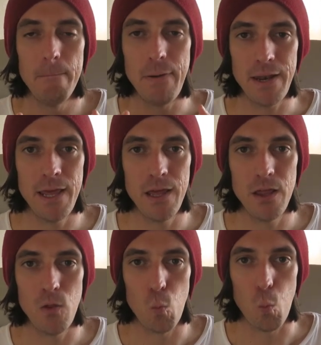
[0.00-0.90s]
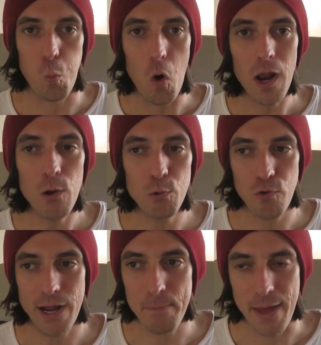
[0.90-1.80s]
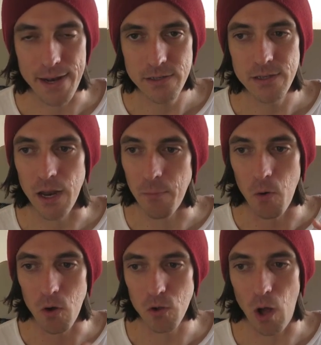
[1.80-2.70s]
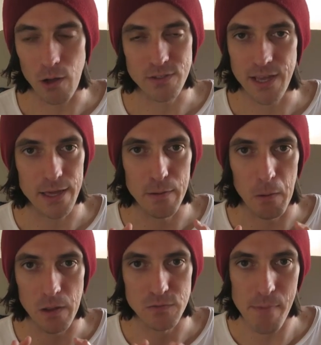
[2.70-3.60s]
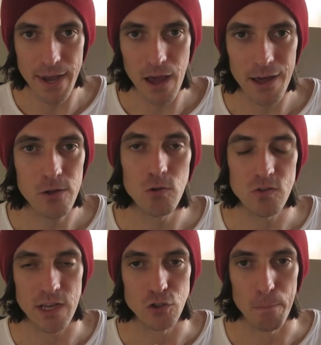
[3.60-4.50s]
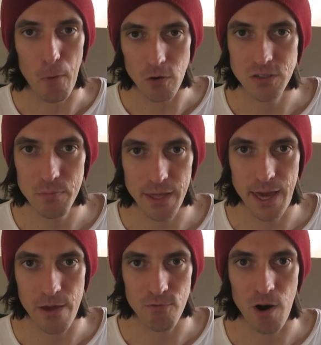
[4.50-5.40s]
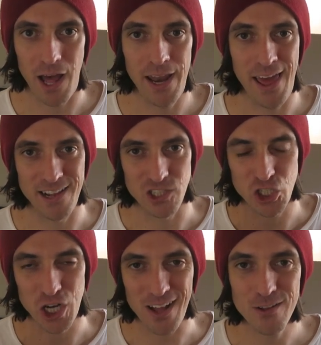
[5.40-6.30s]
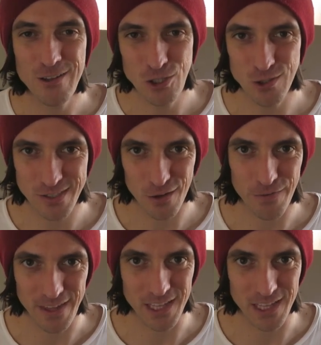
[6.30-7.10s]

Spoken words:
But what I would recommend, and I would say as many articles as you possibly can write and challenge yourself